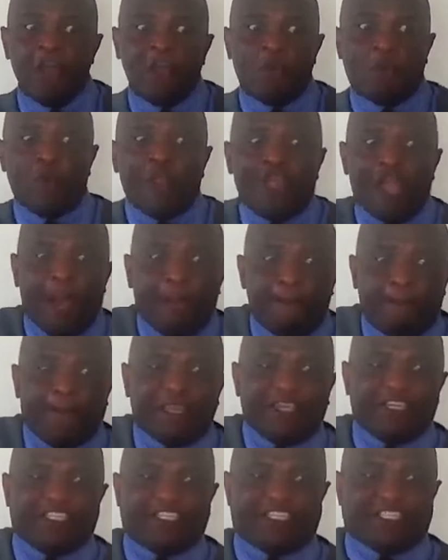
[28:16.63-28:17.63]
We are
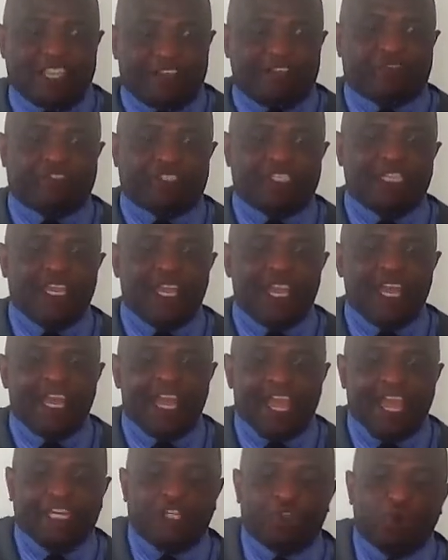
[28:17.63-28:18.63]
being saved
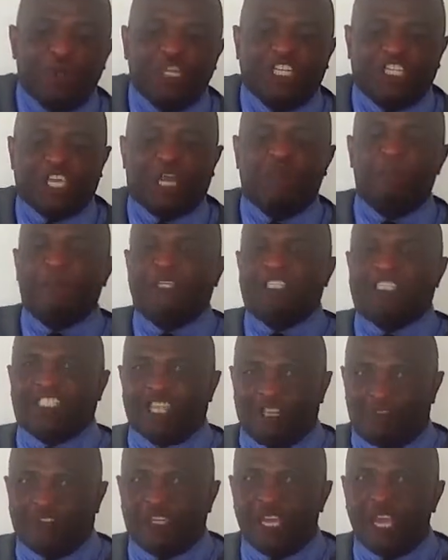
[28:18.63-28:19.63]
and we shall be
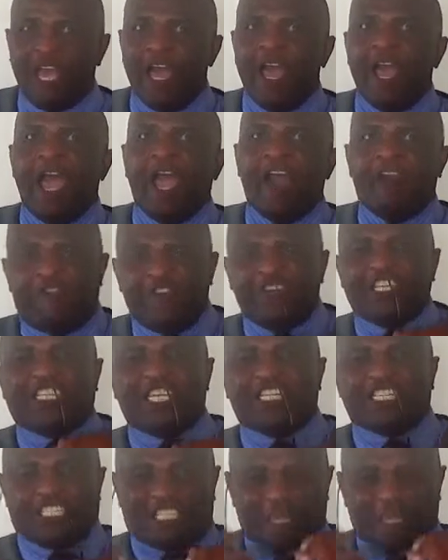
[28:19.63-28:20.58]
saved. Ephesians